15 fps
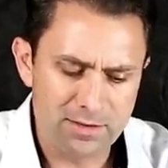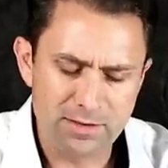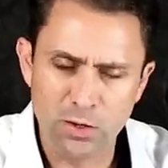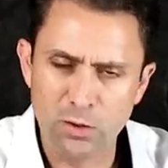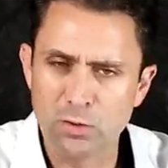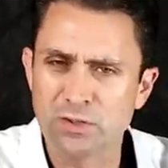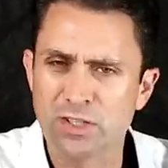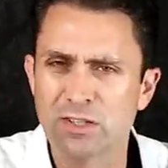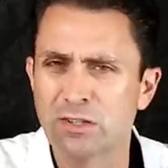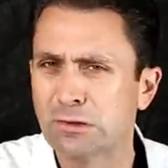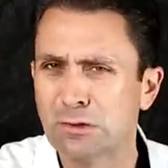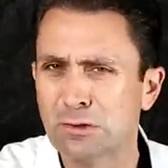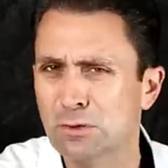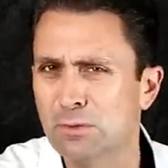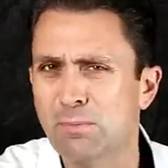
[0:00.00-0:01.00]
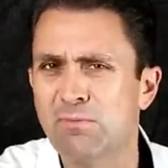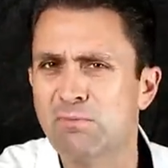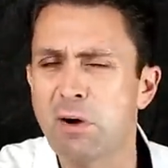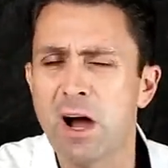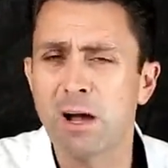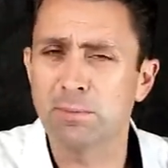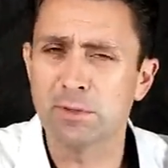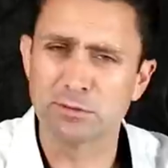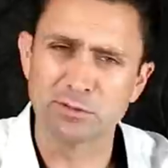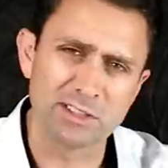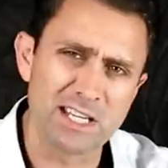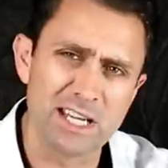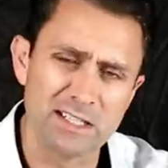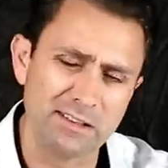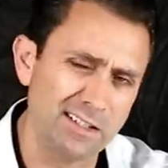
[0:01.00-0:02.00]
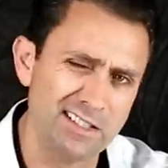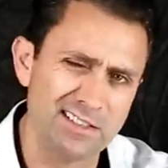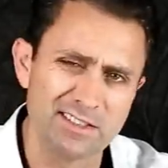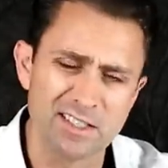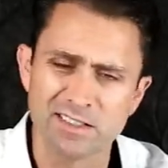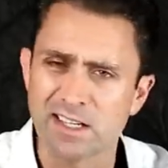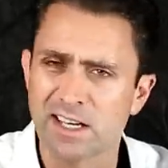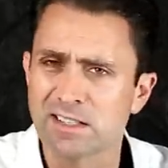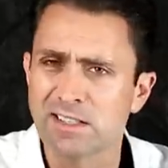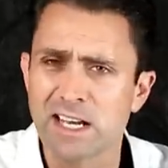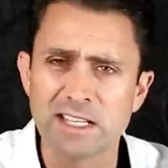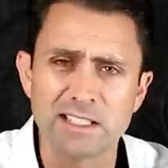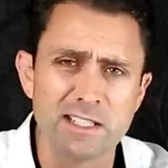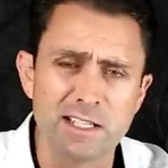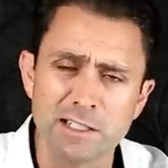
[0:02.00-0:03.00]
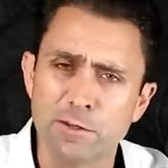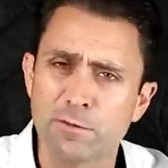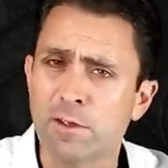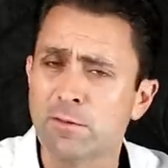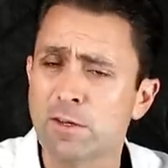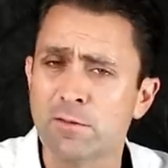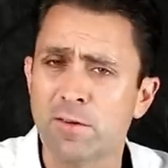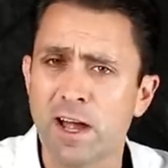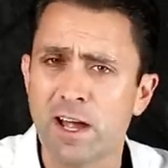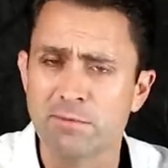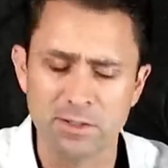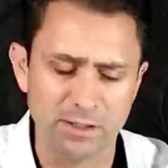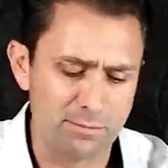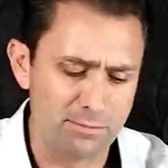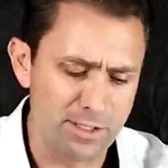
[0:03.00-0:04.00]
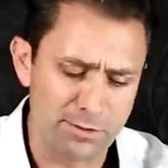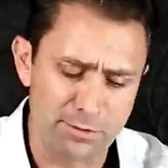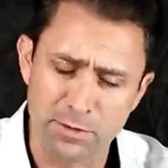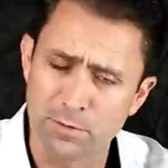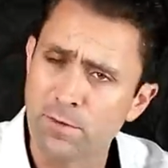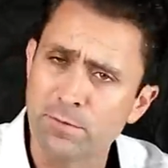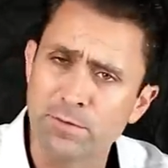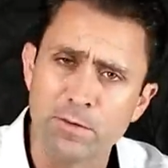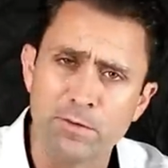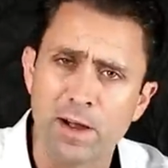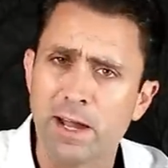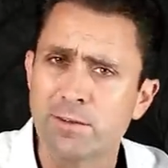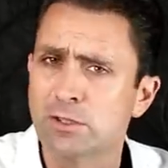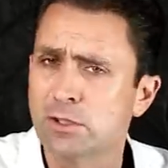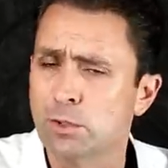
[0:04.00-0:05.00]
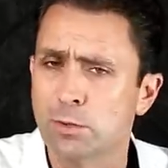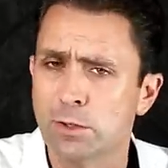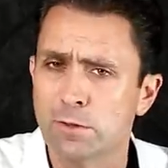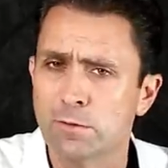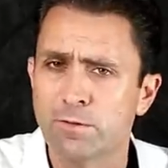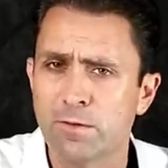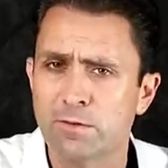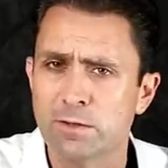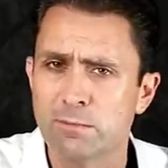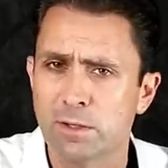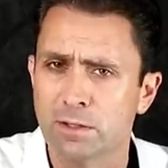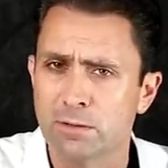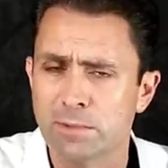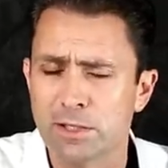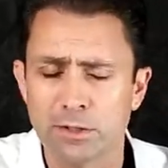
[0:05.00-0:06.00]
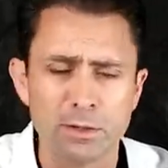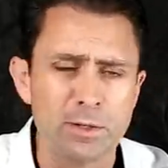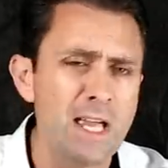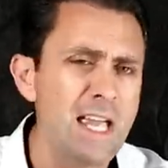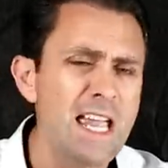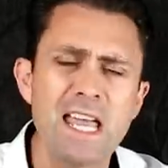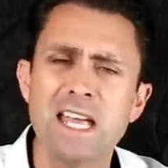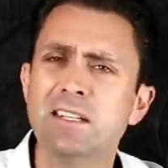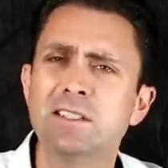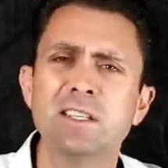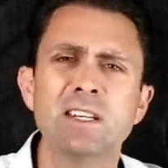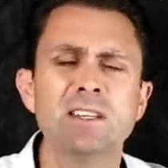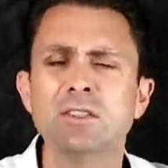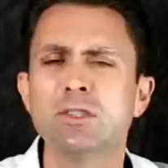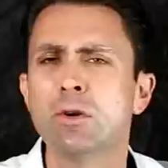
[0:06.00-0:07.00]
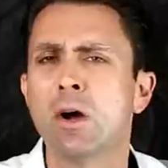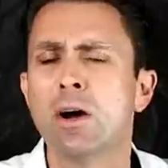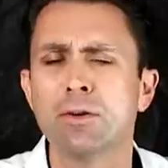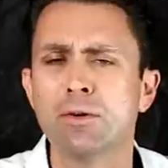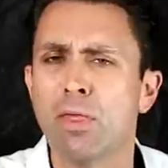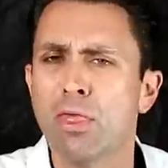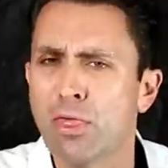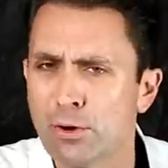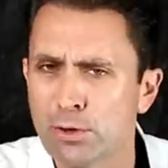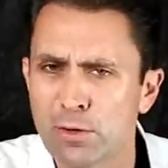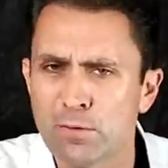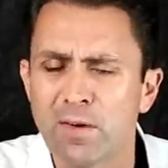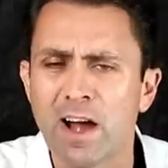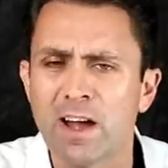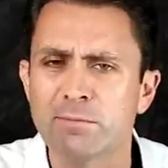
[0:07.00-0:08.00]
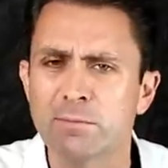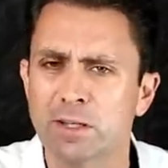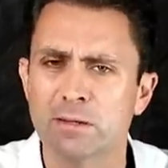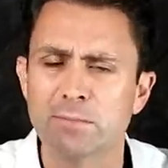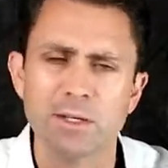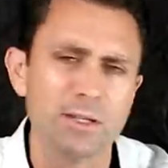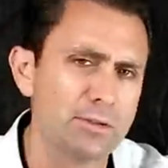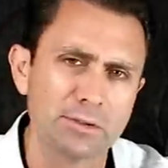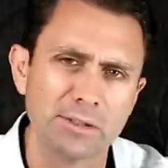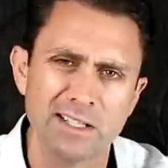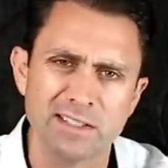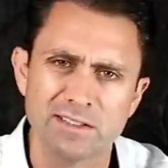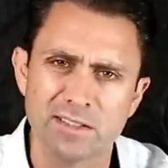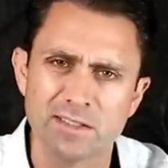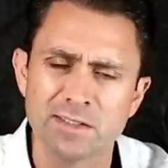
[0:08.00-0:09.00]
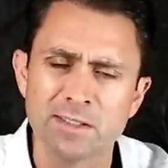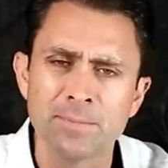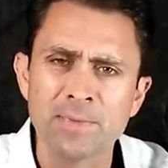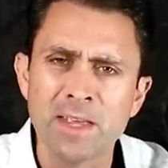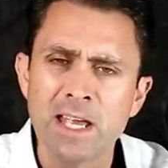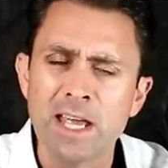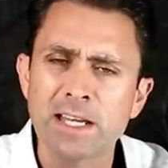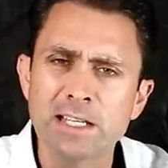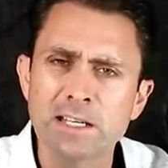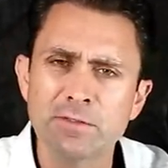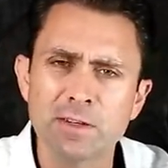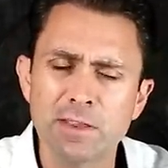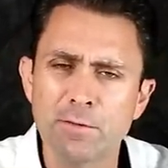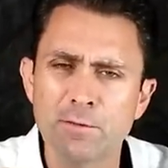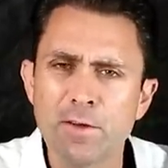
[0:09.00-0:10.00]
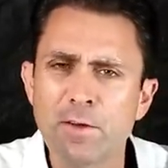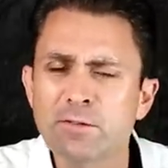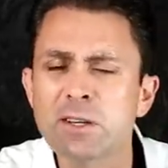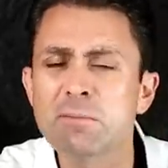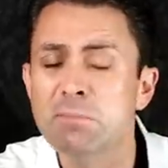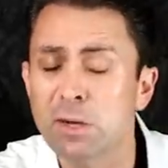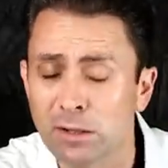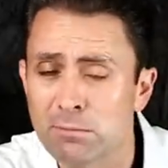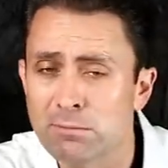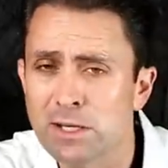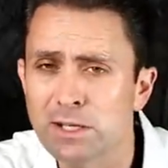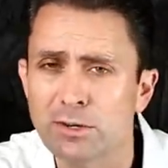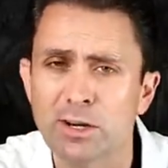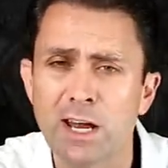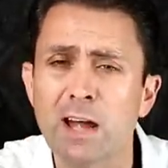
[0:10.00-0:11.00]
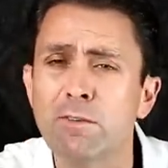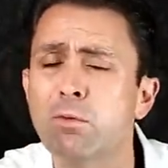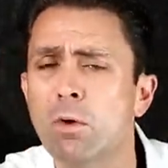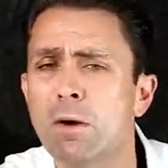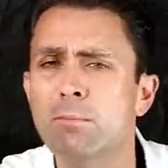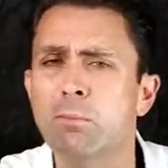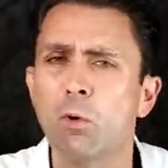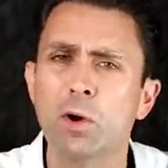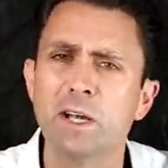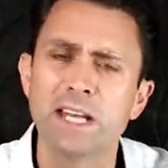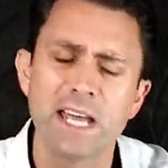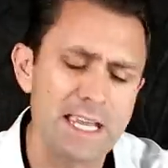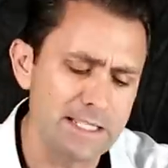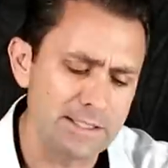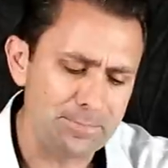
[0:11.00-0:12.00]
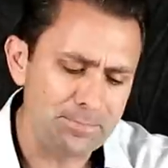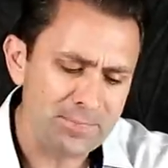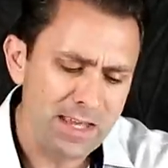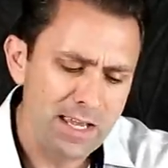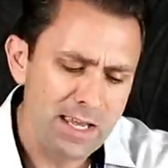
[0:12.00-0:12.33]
those include popular kit lenses like the 18 to 55 millimeter, the 55 to 250 millimeter, 18 to 135 millimeter lenses, and even the 50 millimeter f1.8.